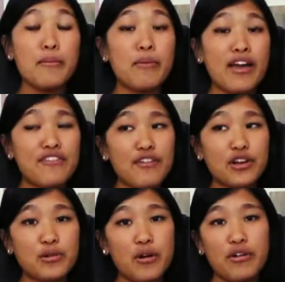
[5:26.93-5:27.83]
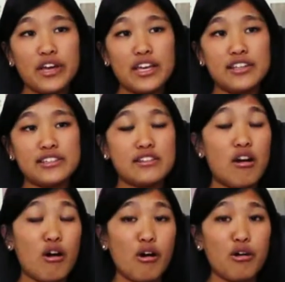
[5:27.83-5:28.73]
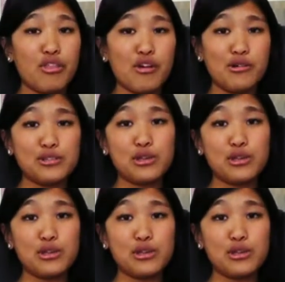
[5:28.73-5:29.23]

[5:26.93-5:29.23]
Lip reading: My favorite quote is "Not all those